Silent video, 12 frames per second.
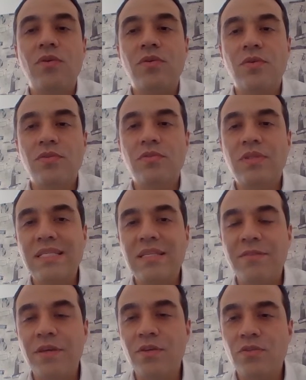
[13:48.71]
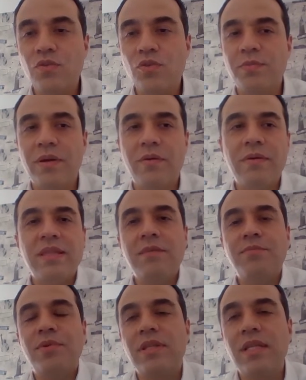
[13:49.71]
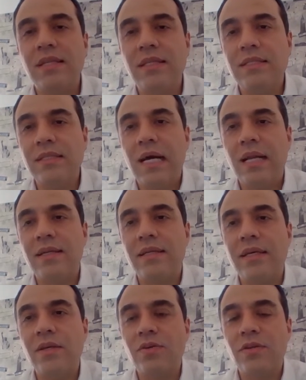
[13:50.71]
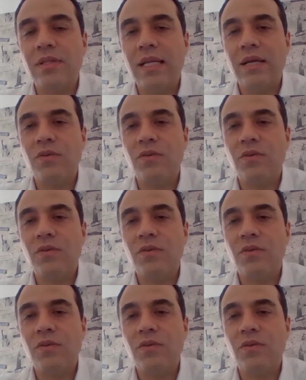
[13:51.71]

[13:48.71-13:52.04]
doing all their efforts to improve